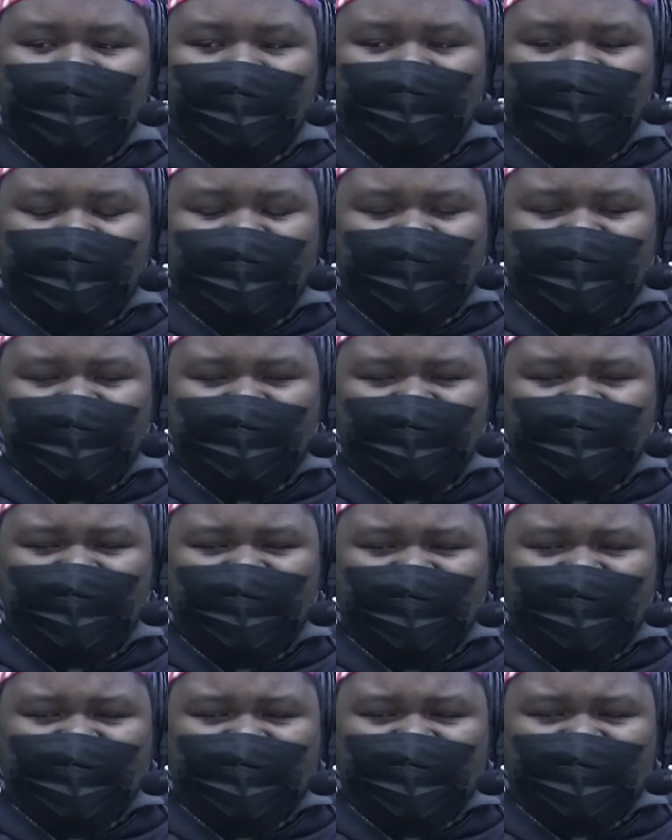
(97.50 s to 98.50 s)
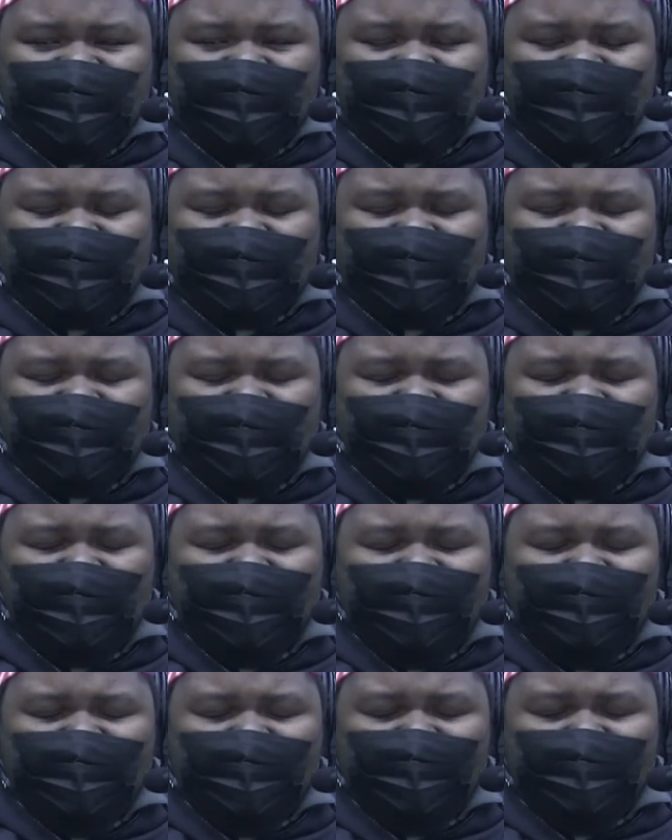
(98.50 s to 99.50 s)
the original is
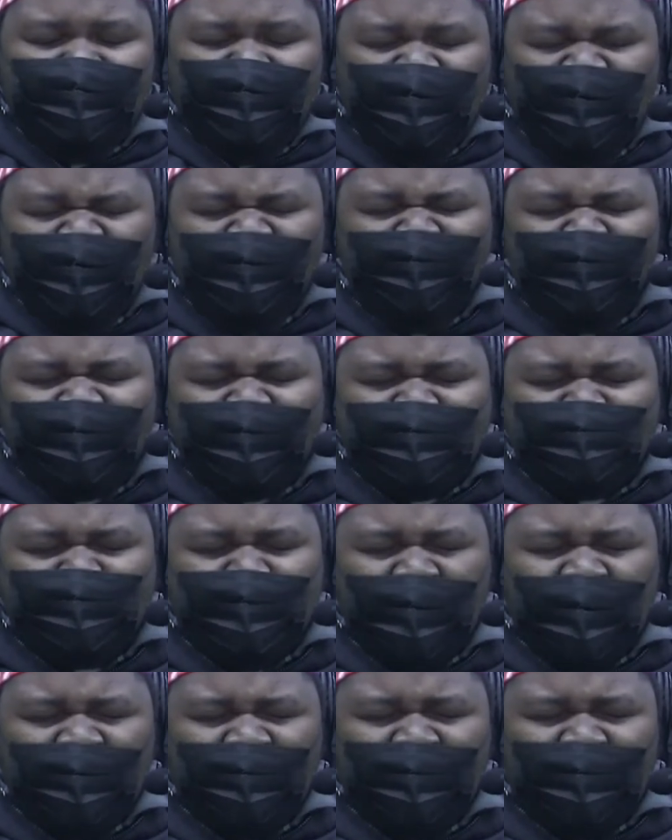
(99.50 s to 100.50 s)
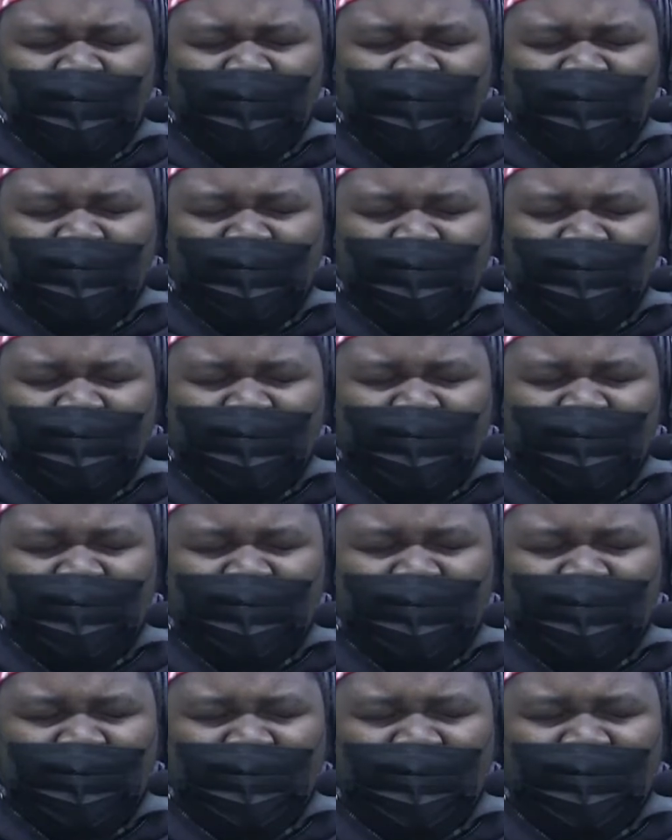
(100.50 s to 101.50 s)
kind of inspiring
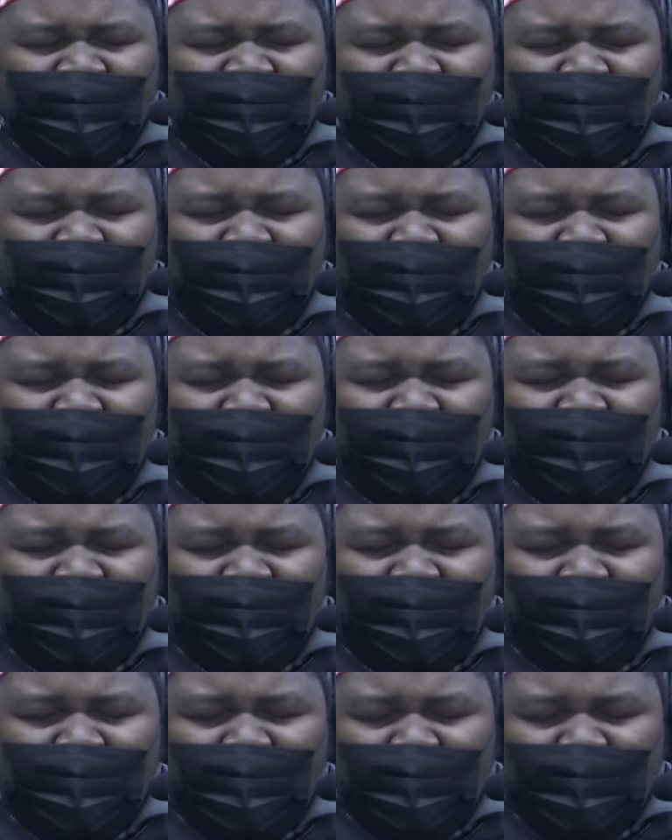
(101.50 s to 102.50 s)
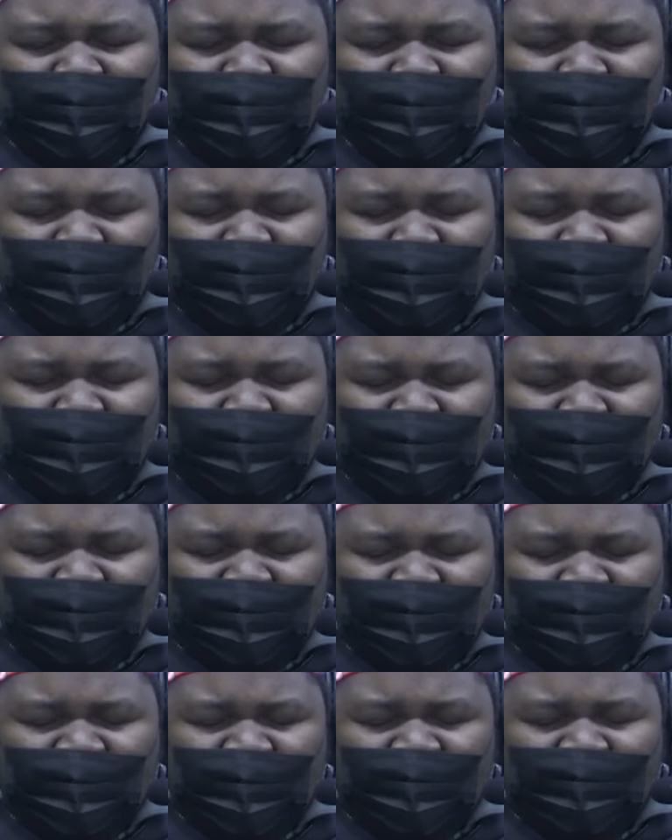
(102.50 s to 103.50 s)
to the the
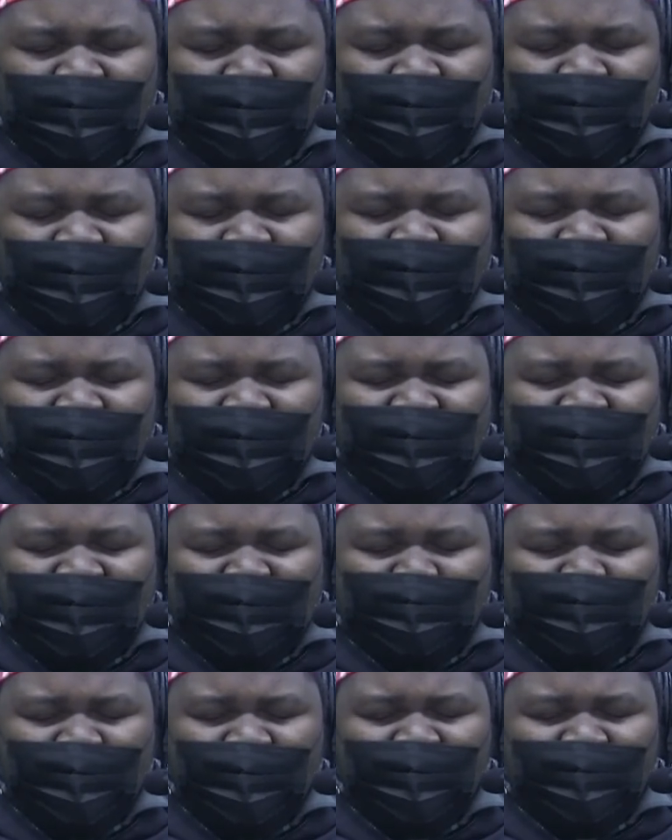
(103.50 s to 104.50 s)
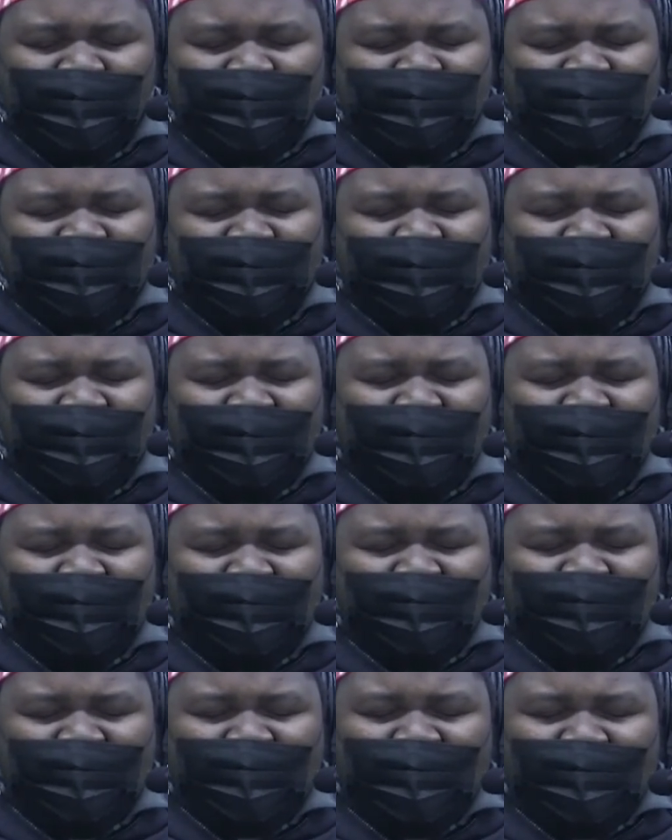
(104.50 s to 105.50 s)
story from the teenage pregnancy.
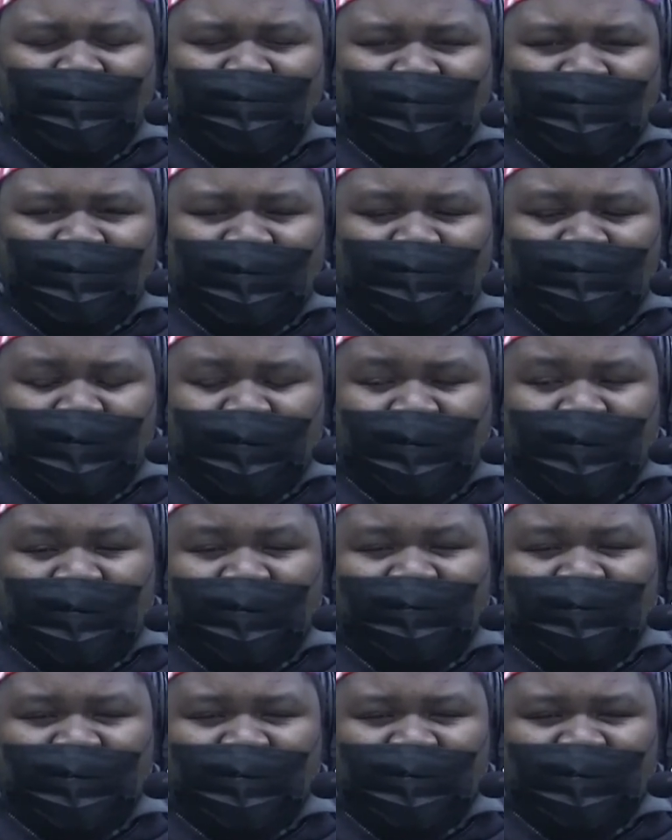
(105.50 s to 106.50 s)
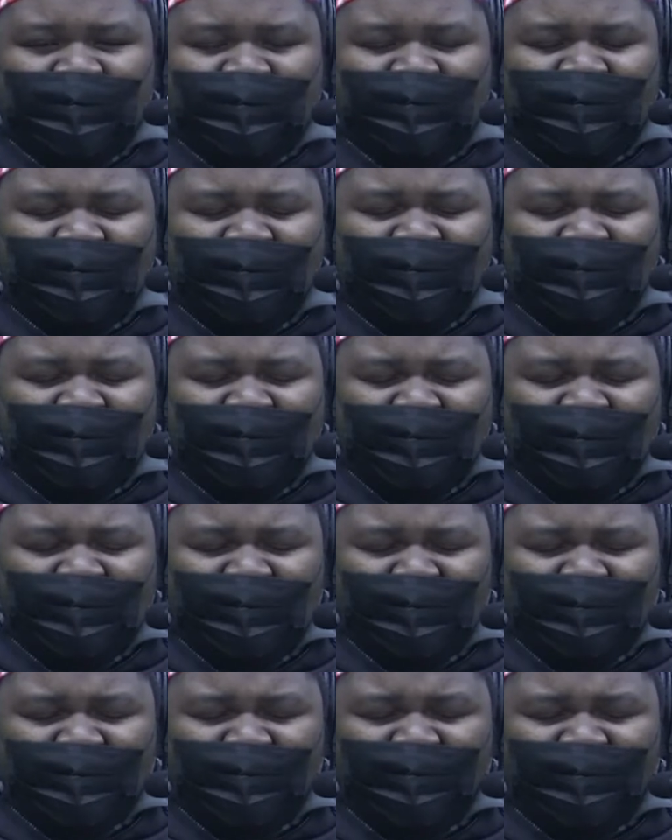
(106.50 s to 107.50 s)
Some are controversies again,